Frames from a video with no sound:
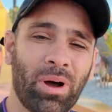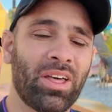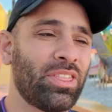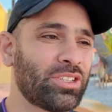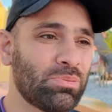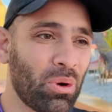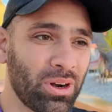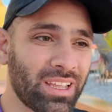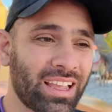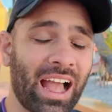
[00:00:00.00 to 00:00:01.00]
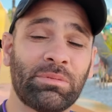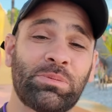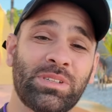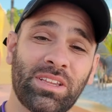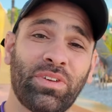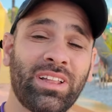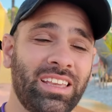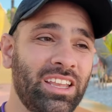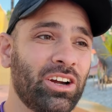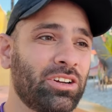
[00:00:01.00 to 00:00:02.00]
But this morning I'm specifically
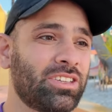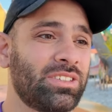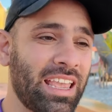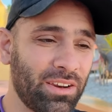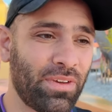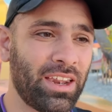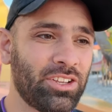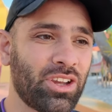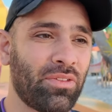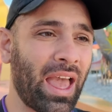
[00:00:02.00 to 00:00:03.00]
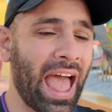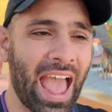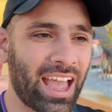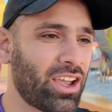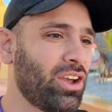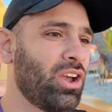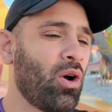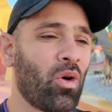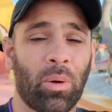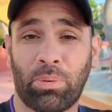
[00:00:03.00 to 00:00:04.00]
here to take advantage of a hack
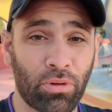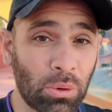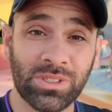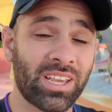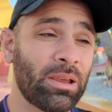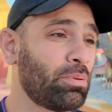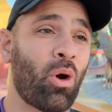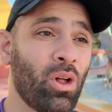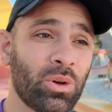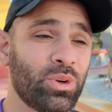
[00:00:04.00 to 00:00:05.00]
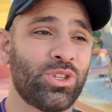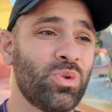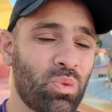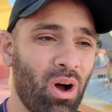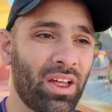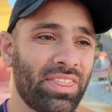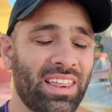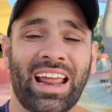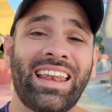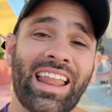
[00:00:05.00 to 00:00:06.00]
or a pro tip, call it what you want,
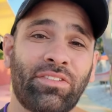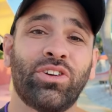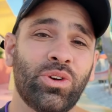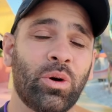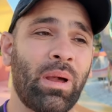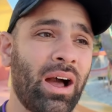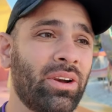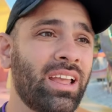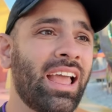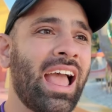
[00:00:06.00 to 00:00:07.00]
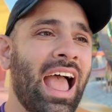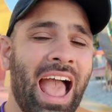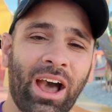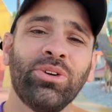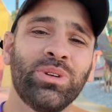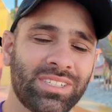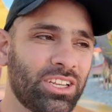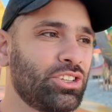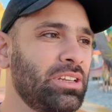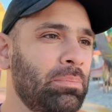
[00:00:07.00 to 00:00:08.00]
that I never knew about. How to
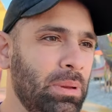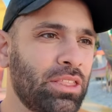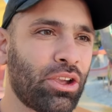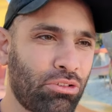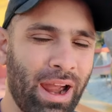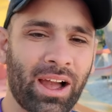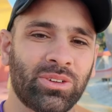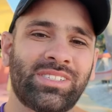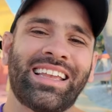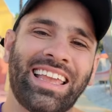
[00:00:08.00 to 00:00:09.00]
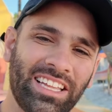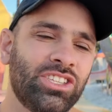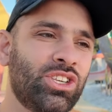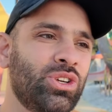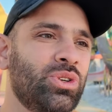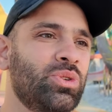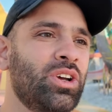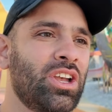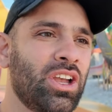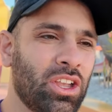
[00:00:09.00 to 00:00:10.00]
essentially beat the crowds into
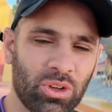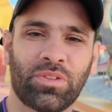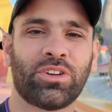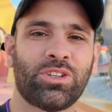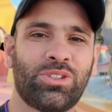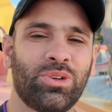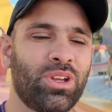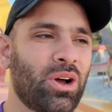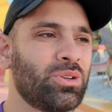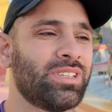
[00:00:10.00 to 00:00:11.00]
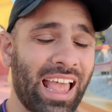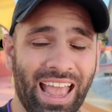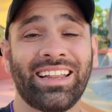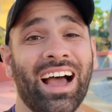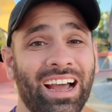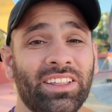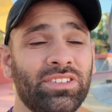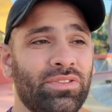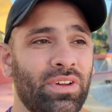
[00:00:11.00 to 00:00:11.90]
Universal Studios and Islands of